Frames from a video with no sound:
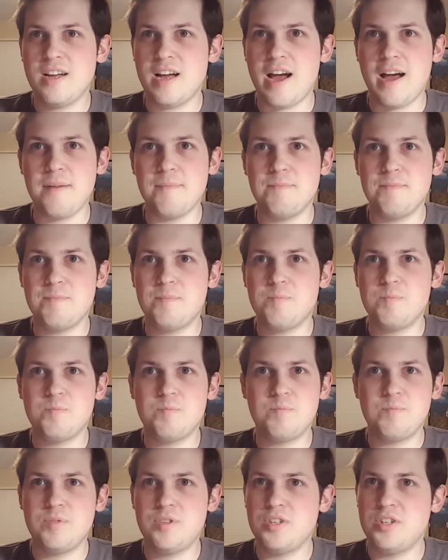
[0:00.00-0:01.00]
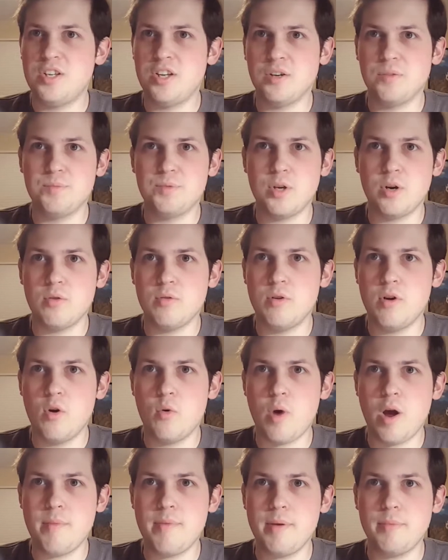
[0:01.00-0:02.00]
I still don't know
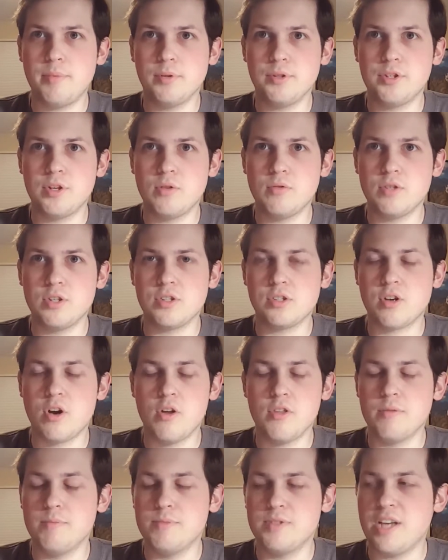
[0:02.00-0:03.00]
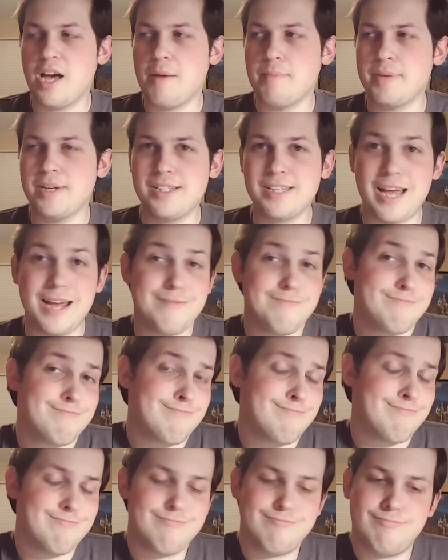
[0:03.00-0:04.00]
why people don't just call them zombies. I
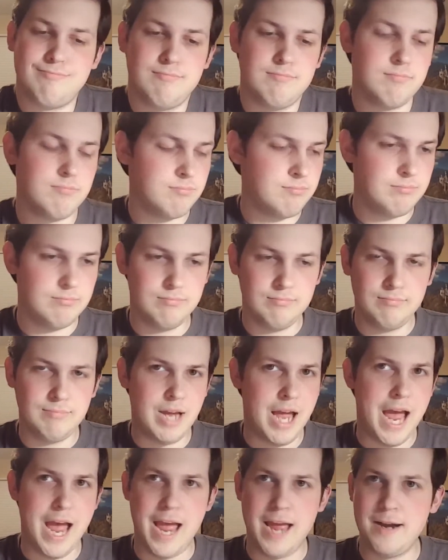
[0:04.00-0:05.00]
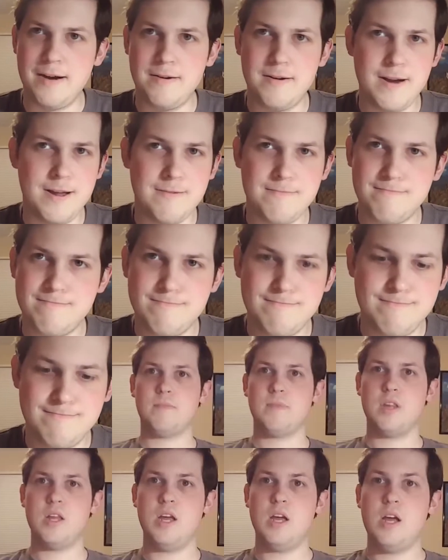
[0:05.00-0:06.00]
don't know.
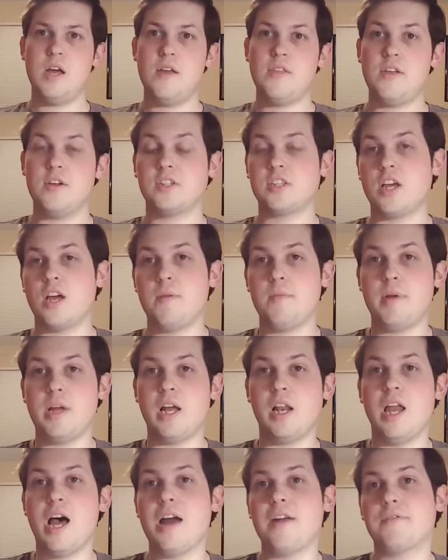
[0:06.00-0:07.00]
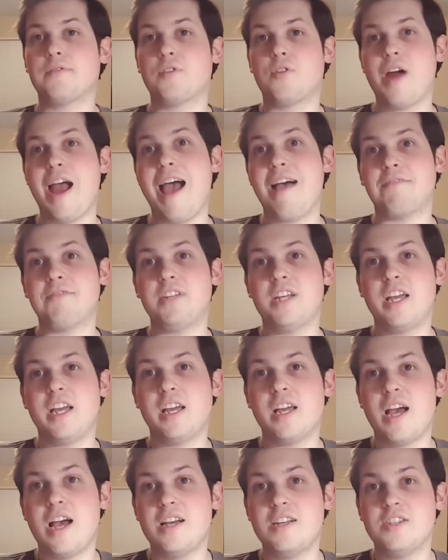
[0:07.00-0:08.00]
There's going to be a lot of
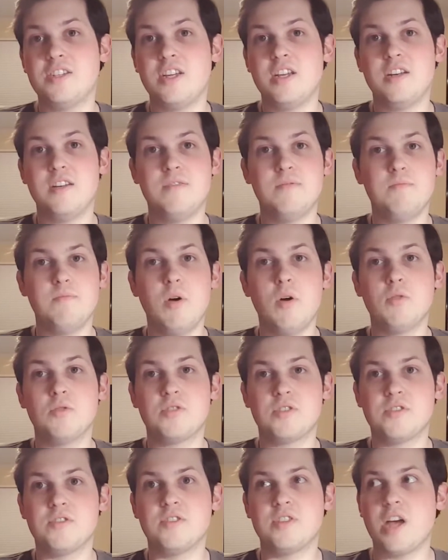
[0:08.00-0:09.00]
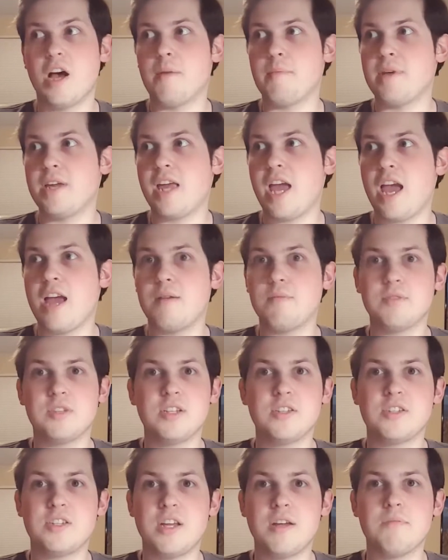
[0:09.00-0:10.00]
crafting, as in most zombie games,
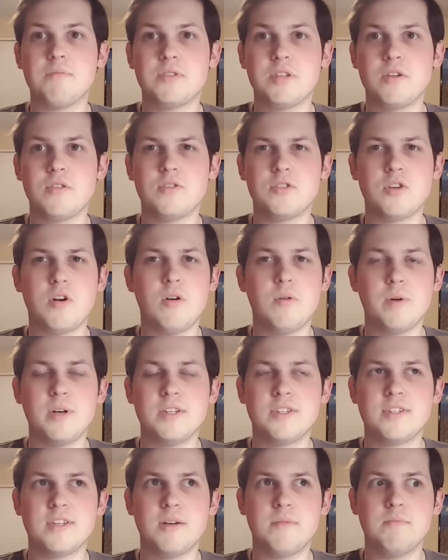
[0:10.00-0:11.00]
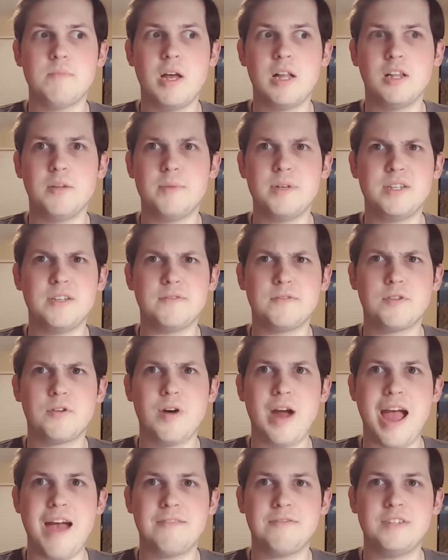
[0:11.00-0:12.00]
it seems there is always some element of
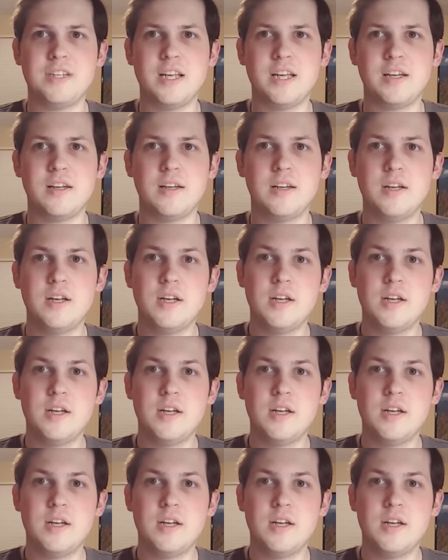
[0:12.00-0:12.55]
crafting.